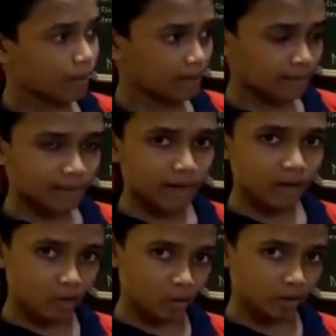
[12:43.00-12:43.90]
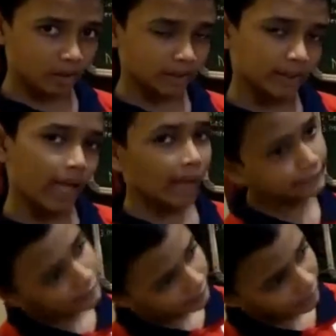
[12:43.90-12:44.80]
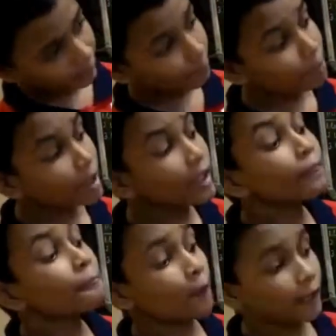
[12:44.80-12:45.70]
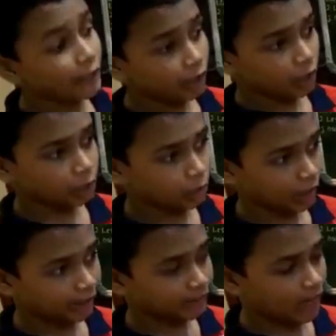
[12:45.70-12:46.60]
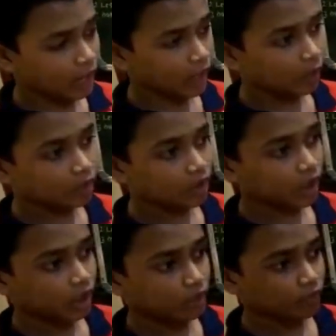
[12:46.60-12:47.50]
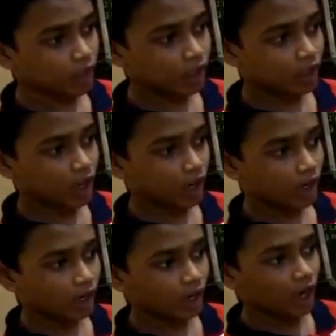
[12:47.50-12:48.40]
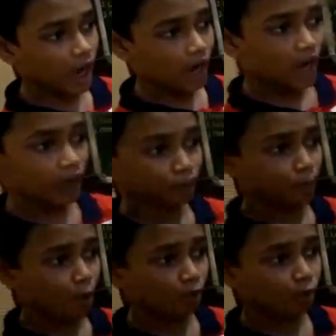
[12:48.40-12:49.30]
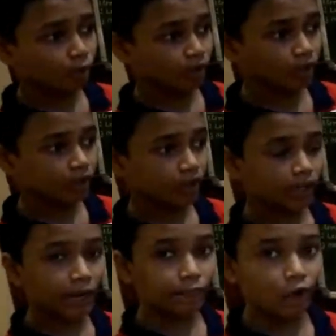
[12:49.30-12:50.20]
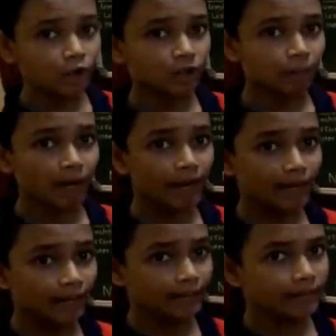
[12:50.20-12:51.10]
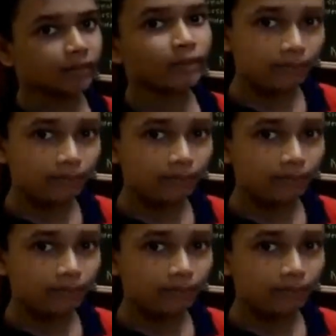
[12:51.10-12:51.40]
Patna, Kolkata, etc. The industries around the river Ganga are polluting the environment.